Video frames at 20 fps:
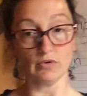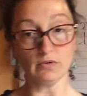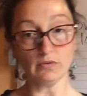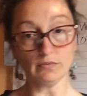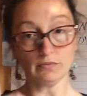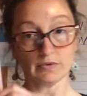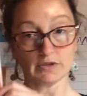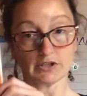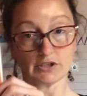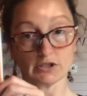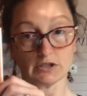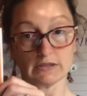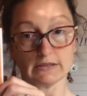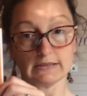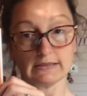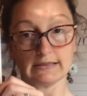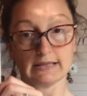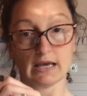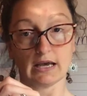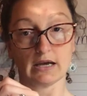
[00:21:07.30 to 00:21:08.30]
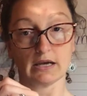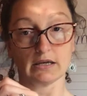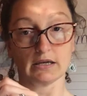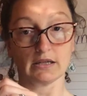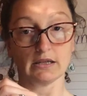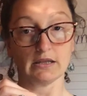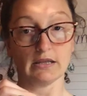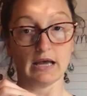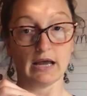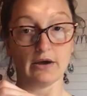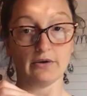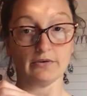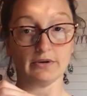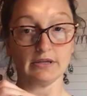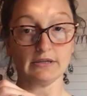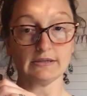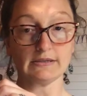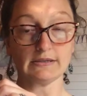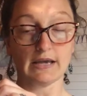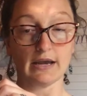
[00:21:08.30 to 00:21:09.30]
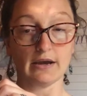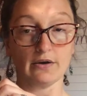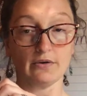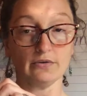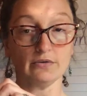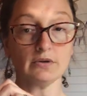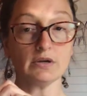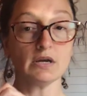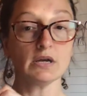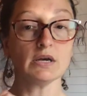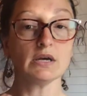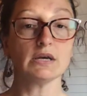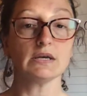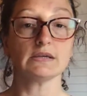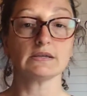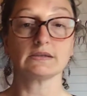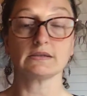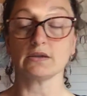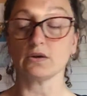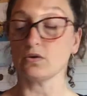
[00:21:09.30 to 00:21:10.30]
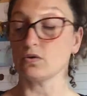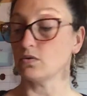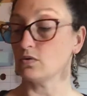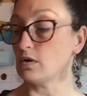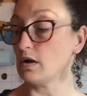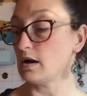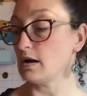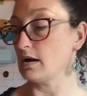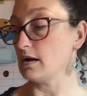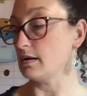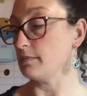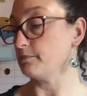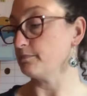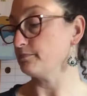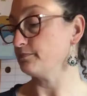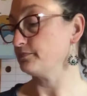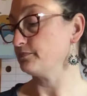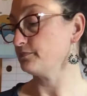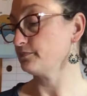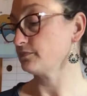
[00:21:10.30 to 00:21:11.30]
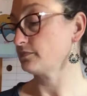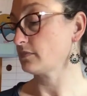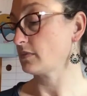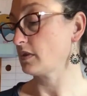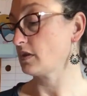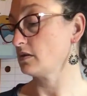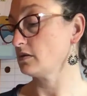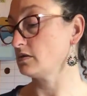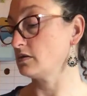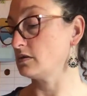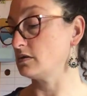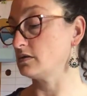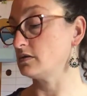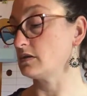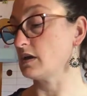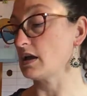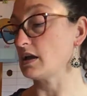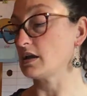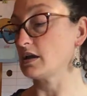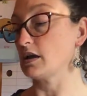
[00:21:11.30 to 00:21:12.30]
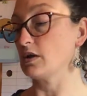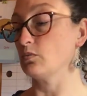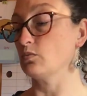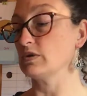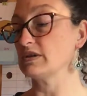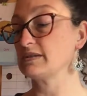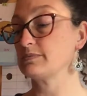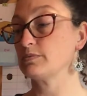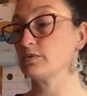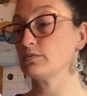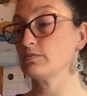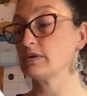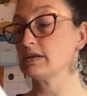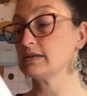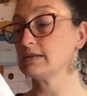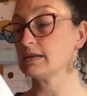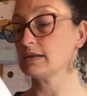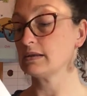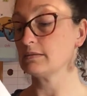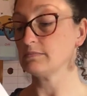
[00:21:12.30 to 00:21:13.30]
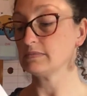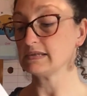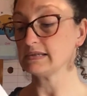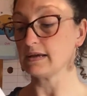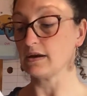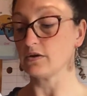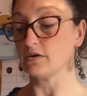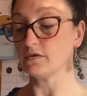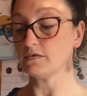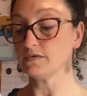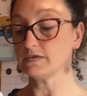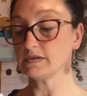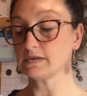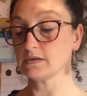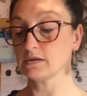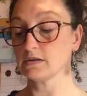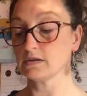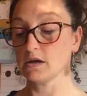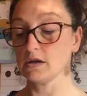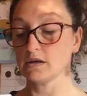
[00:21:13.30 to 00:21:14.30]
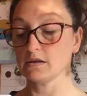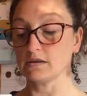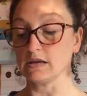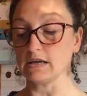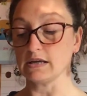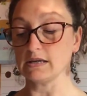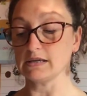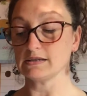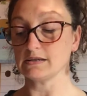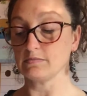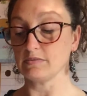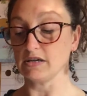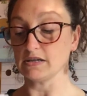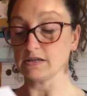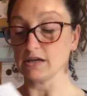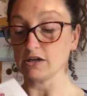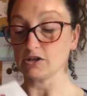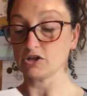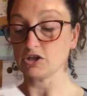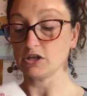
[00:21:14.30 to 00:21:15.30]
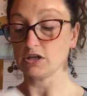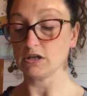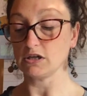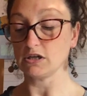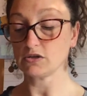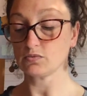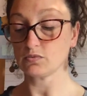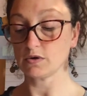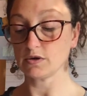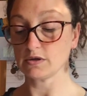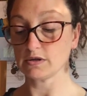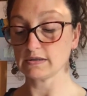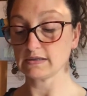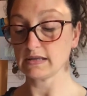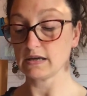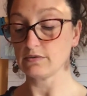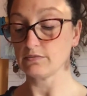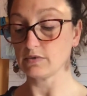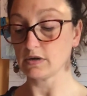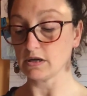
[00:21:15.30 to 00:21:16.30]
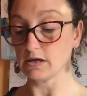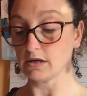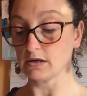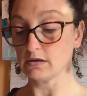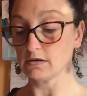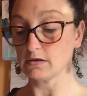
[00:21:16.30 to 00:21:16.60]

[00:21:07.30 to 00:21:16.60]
which is a clown in town. So they can whisper read to themselves. They need to be touching each word as they read it,